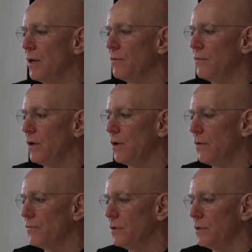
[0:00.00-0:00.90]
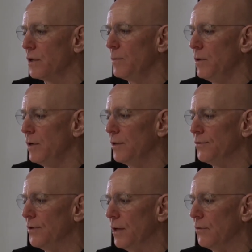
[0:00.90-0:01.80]
and very often the community
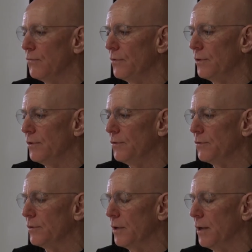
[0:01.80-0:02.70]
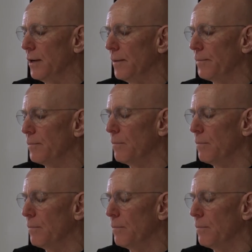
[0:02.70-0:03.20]
itself is um,